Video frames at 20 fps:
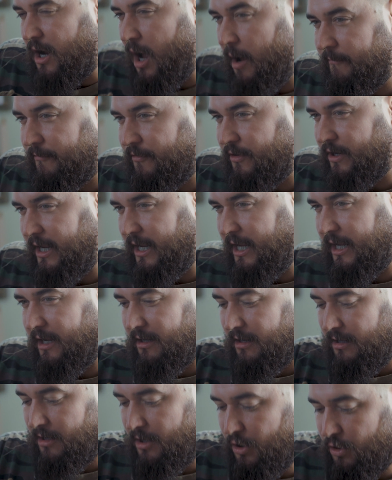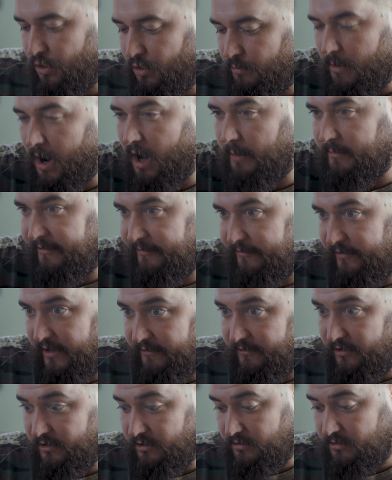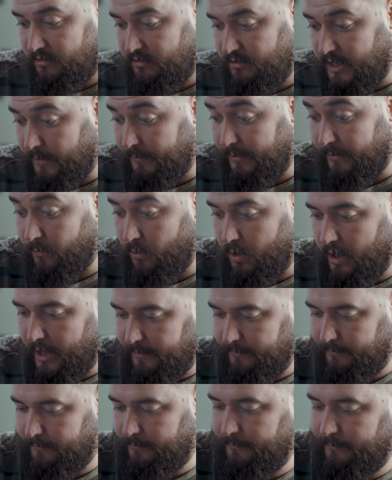comforting, umami flavor that we want.